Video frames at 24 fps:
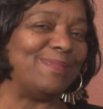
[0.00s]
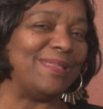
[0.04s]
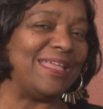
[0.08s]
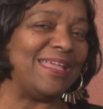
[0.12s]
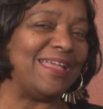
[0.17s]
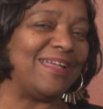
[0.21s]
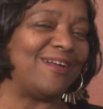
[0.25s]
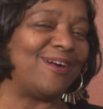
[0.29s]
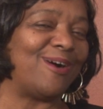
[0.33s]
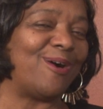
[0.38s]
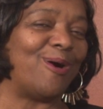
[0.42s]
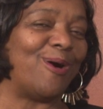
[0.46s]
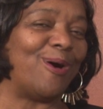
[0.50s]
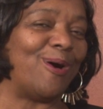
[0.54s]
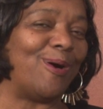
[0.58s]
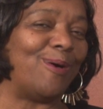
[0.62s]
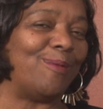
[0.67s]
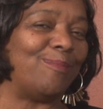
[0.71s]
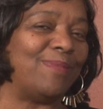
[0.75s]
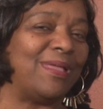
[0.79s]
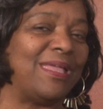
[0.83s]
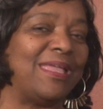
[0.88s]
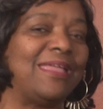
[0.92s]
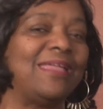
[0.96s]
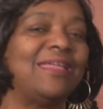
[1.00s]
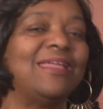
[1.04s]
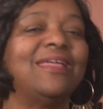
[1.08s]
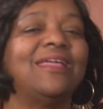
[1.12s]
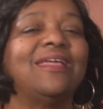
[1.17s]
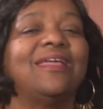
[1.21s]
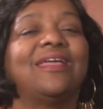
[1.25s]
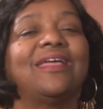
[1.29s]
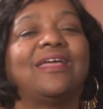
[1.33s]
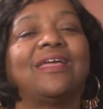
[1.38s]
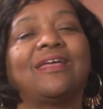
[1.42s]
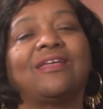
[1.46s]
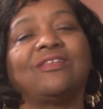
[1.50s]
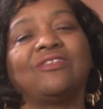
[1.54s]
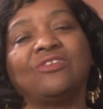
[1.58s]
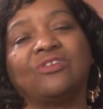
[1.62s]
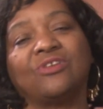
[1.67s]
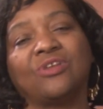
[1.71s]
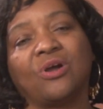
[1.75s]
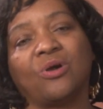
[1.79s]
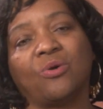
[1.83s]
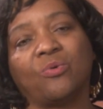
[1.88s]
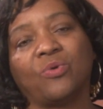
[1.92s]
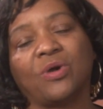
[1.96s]
me, call me, and you
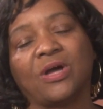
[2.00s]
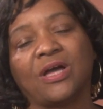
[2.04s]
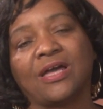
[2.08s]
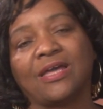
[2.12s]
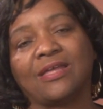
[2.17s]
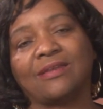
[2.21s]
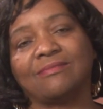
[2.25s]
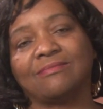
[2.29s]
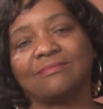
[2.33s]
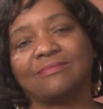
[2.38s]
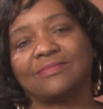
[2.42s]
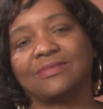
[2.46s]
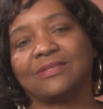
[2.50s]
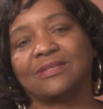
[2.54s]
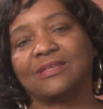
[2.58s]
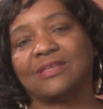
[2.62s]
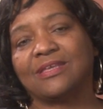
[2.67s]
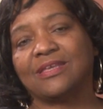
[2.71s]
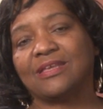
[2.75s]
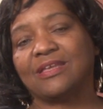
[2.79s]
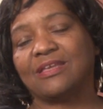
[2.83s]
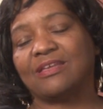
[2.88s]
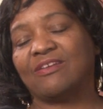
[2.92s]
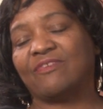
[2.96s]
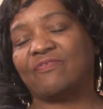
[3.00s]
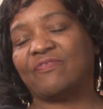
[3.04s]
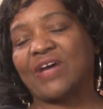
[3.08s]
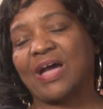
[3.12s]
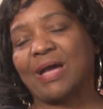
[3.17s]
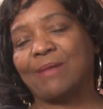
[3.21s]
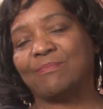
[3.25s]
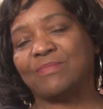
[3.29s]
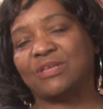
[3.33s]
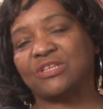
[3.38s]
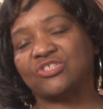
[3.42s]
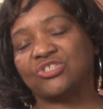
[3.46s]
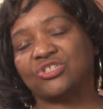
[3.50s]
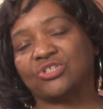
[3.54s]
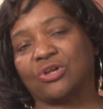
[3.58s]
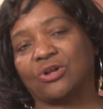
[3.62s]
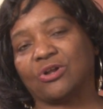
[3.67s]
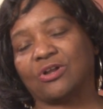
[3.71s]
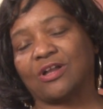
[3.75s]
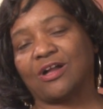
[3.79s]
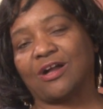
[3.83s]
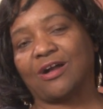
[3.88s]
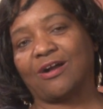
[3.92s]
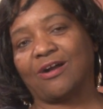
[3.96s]
know what? If I miss your
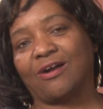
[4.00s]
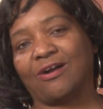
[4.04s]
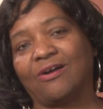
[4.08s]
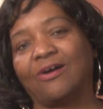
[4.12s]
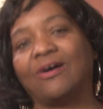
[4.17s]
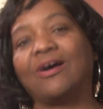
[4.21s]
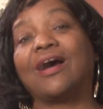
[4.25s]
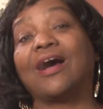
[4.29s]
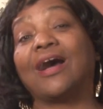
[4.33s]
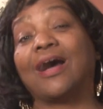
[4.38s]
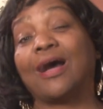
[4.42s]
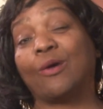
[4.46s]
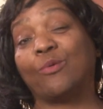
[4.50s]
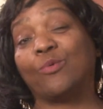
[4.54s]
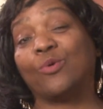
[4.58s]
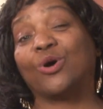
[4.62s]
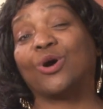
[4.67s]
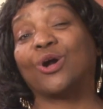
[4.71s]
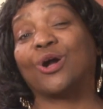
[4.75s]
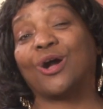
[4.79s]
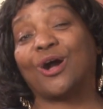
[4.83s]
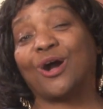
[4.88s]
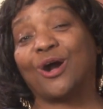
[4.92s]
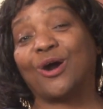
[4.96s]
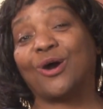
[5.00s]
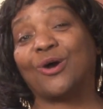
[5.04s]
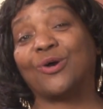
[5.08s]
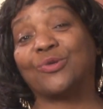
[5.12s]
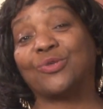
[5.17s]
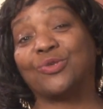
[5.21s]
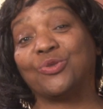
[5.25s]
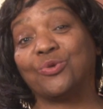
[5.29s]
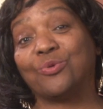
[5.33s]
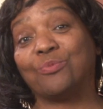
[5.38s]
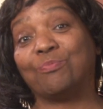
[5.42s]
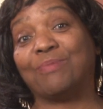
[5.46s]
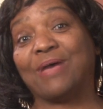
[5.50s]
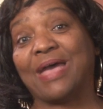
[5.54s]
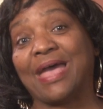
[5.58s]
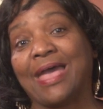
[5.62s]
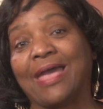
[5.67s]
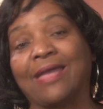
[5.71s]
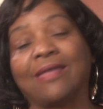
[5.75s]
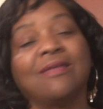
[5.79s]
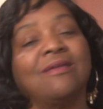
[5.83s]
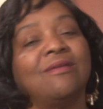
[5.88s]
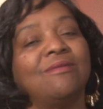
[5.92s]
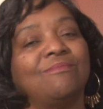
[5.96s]
call, I will call you
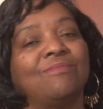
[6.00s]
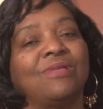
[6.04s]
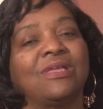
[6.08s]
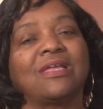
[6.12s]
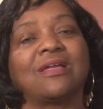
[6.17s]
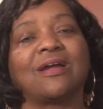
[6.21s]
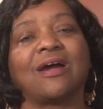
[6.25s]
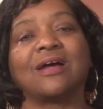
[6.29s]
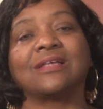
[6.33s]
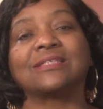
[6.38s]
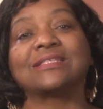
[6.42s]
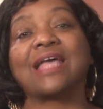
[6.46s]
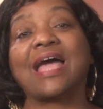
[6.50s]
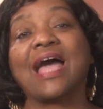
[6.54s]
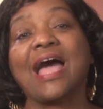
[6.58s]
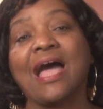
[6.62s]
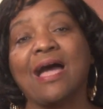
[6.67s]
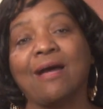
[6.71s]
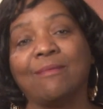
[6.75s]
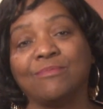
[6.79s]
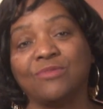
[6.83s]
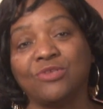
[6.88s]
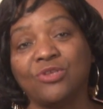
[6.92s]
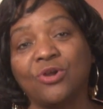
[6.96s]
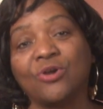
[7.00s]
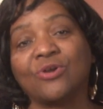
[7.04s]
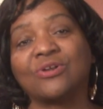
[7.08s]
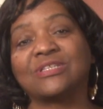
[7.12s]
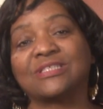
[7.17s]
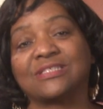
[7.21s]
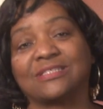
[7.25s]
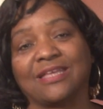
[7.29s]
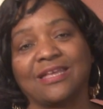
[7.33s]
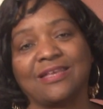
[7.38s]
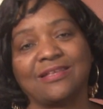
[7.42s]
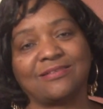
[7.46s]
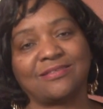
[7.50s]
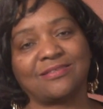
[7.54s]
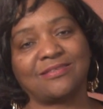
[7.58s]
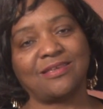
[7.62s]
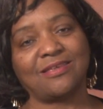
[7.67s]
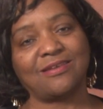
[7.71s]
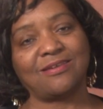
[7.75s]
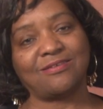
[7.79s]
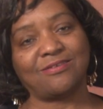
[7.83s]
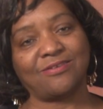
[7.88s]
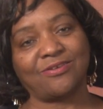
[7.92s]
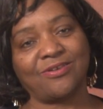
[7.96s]
back, because I'm your state
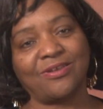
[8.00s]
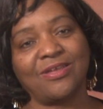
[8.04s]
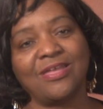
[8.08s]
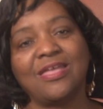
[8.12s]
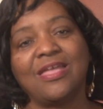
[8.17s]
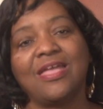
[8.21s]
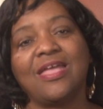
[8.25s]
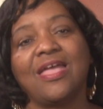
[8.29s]
senator.